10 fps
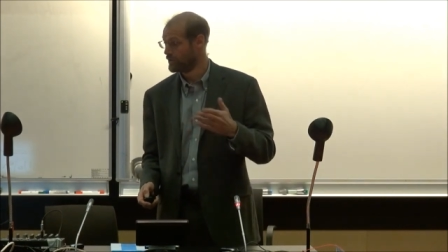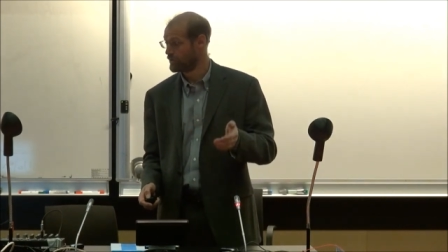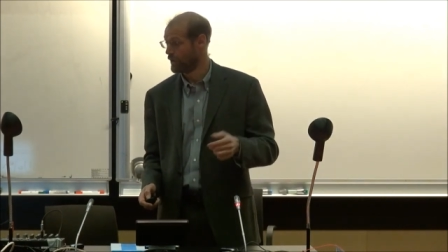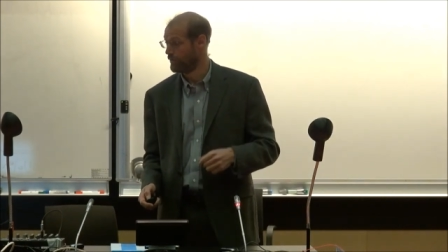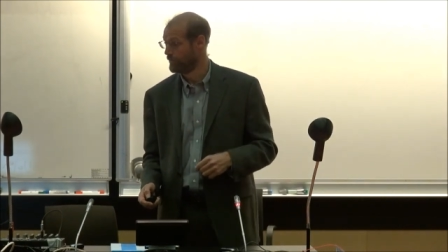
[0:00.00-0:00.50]

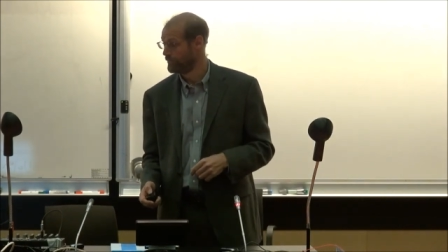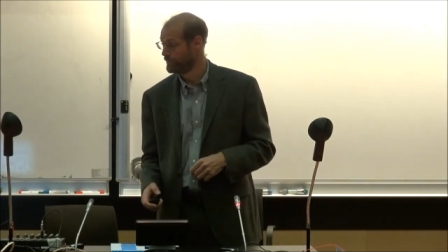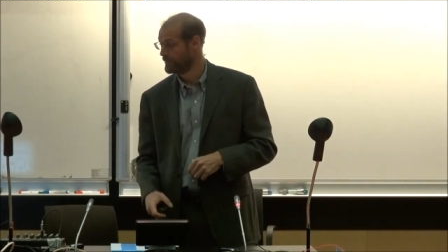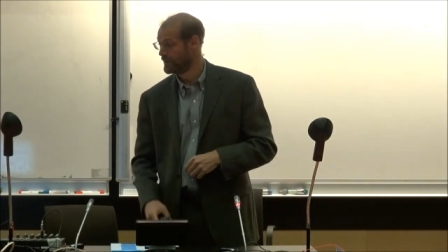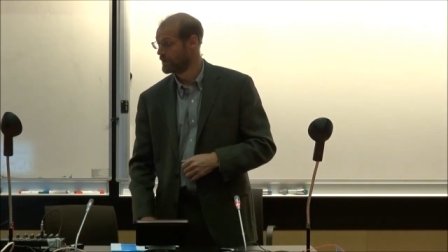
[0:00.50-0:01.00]
So,
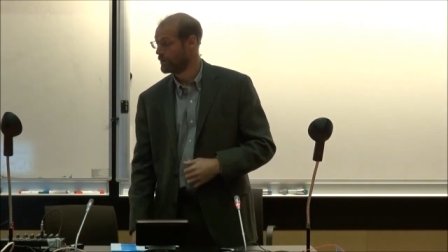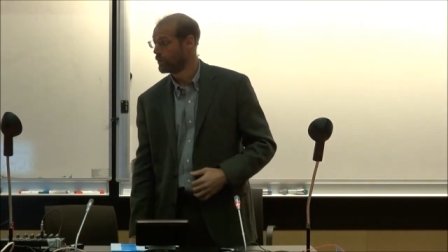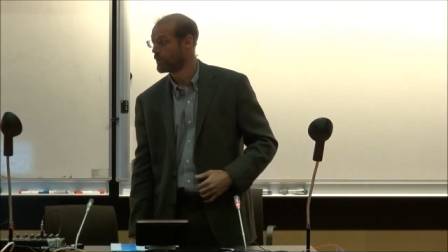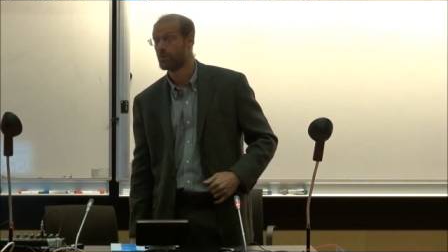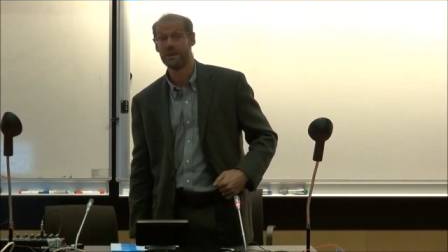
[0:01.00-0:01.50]

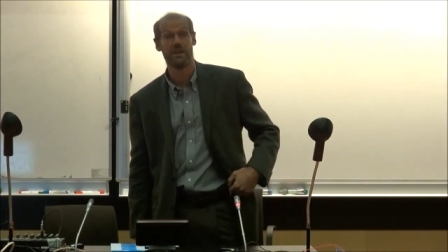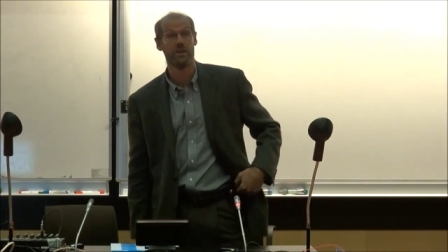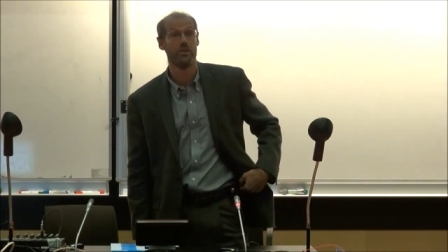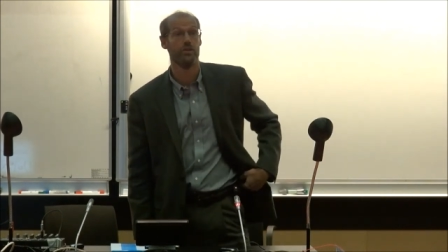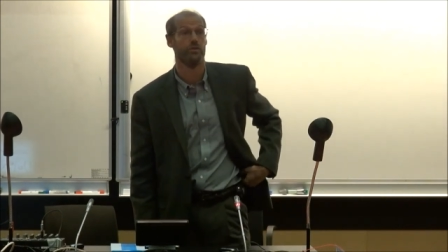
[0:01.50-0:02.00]
what do we
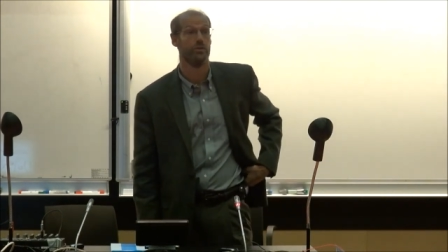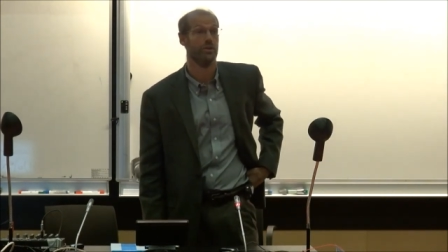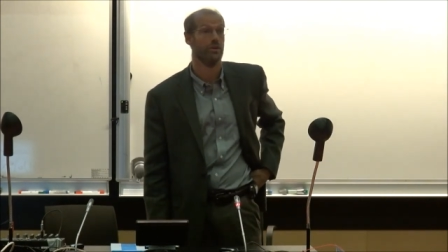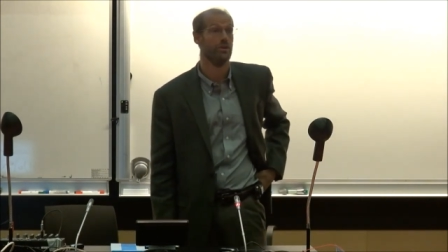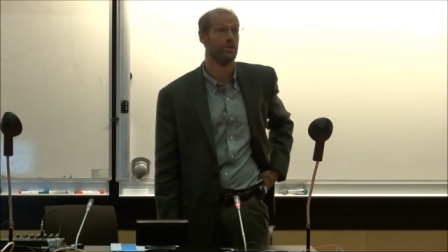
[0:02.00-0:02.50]

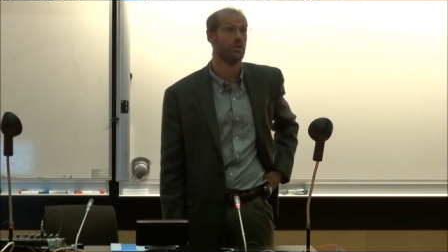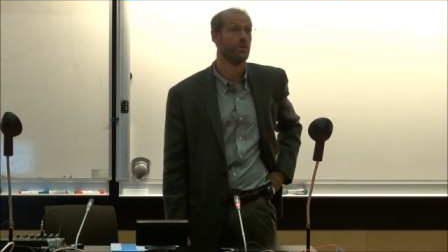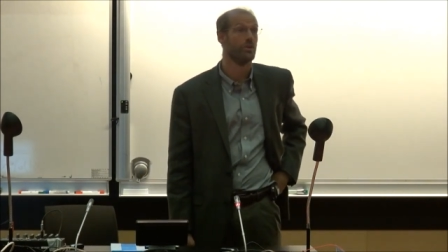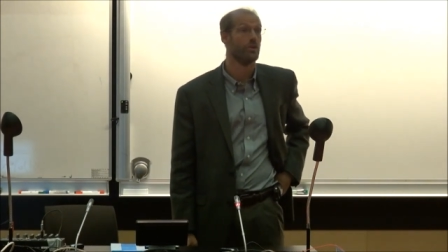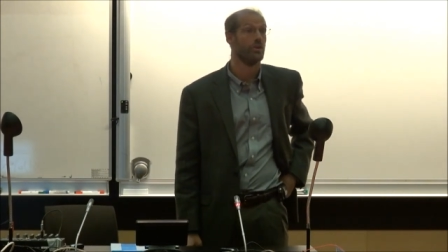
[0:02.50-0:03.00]
conclude?
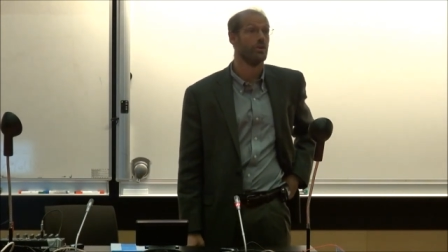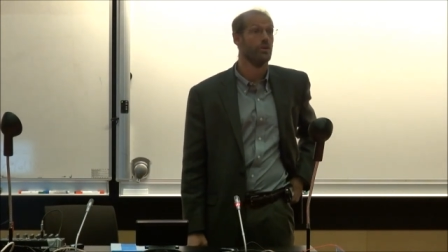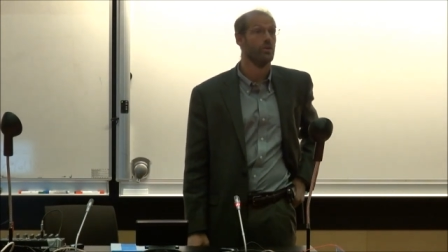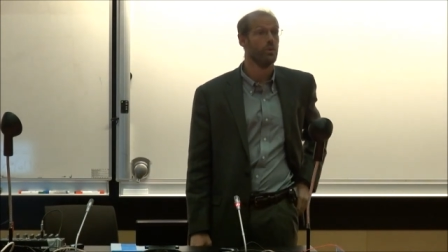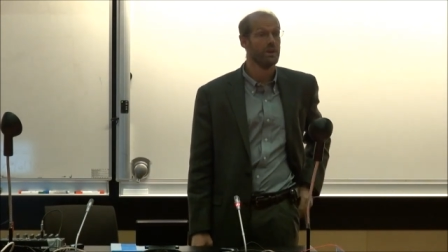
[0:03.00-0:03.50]

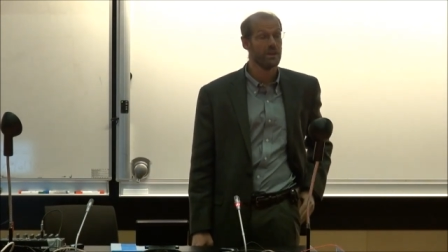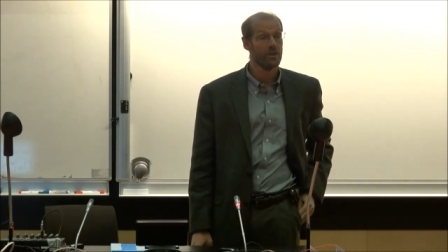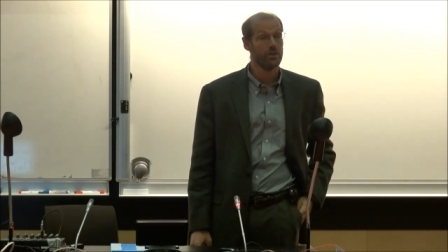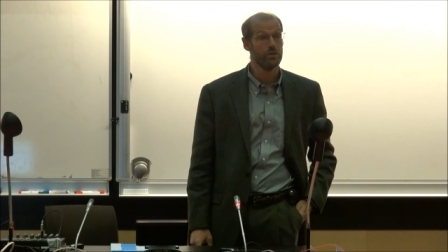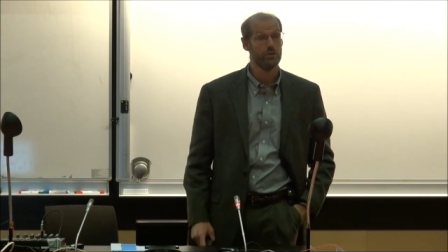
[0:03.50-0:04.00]
We
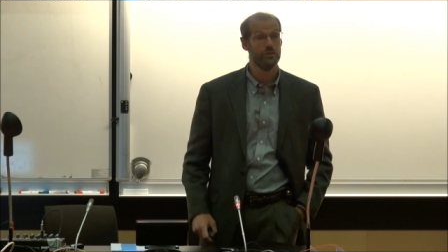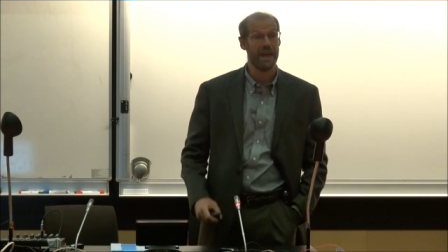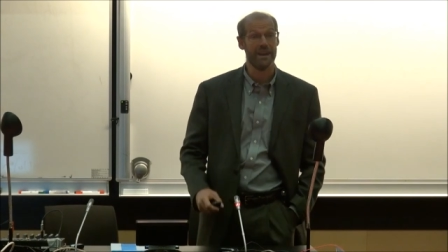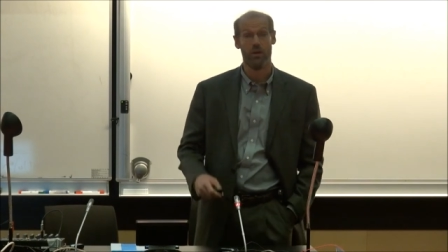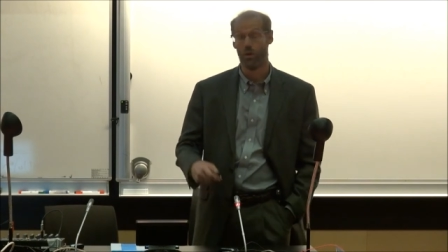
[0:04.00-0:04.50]
conclude
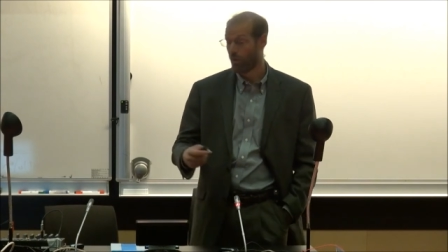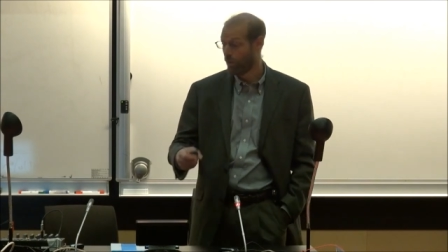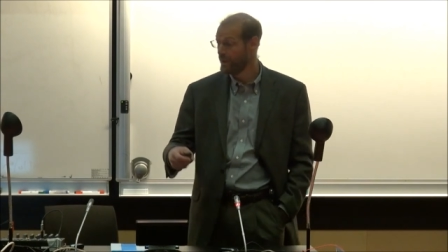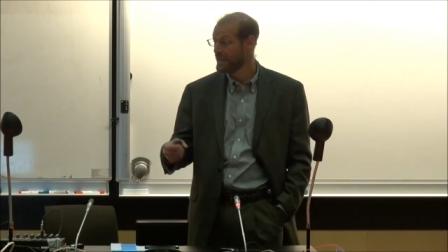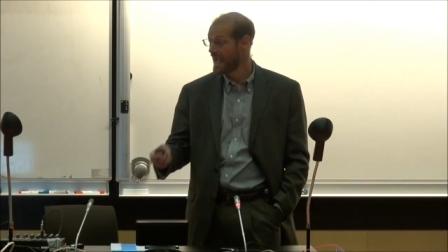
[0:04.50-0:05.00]
that
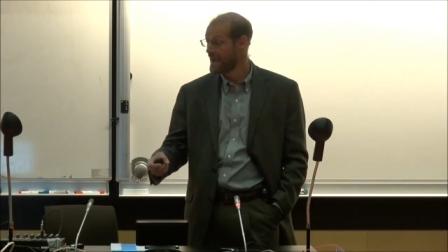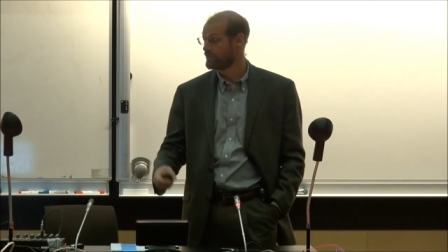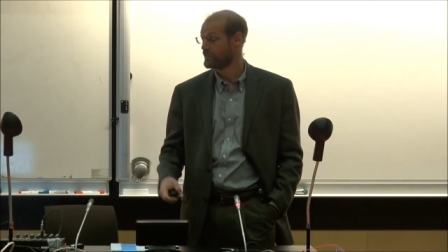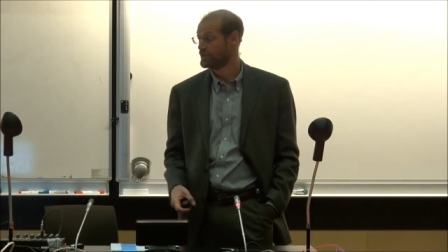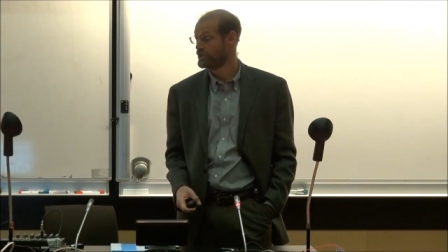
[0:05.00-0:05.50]
on
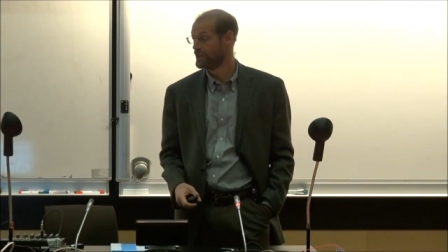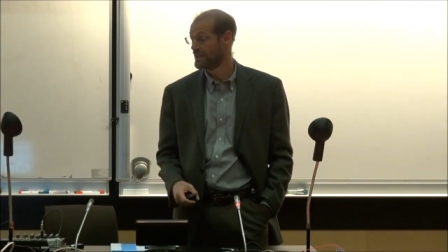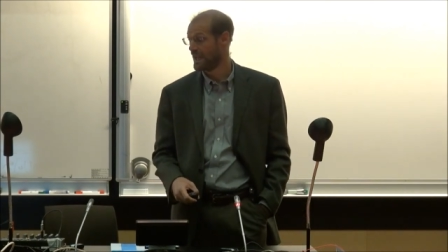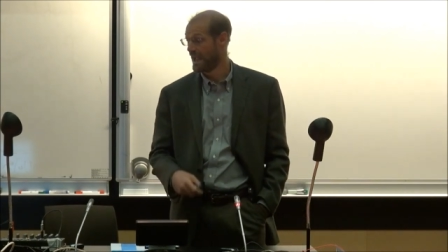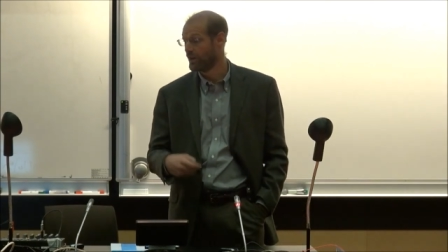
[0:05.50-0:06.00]
average
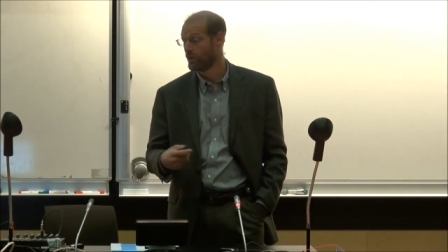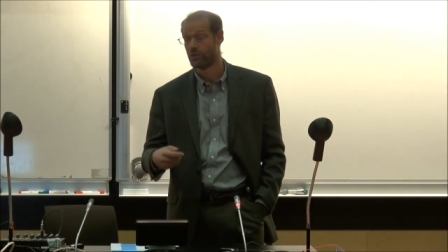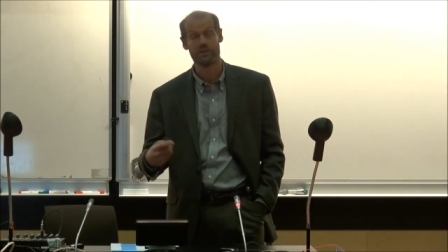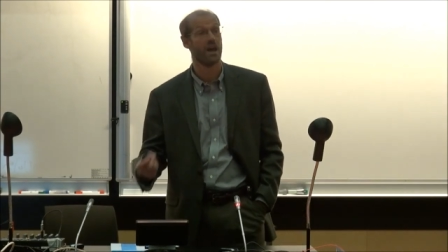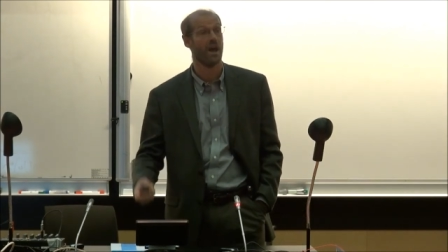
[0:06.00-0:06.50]
and
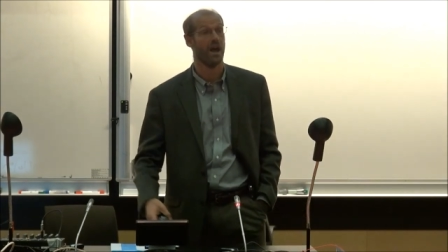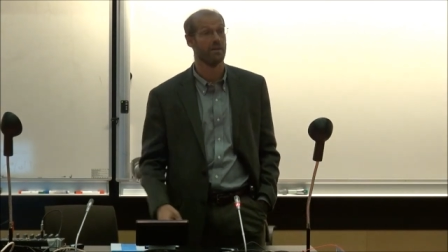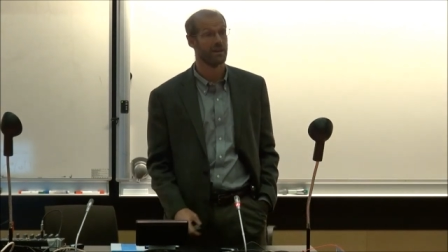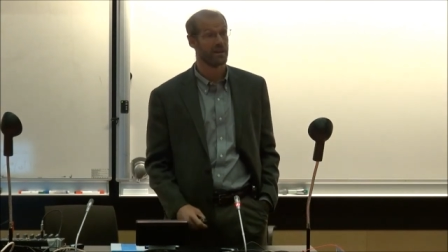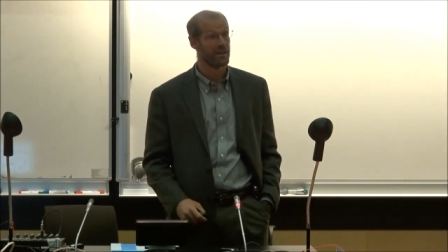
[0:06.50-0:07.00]
over
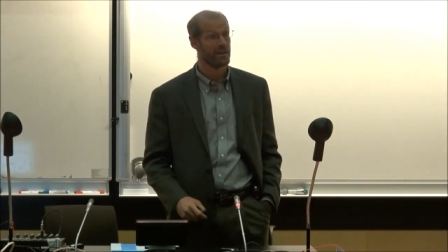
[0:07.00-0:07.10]
time,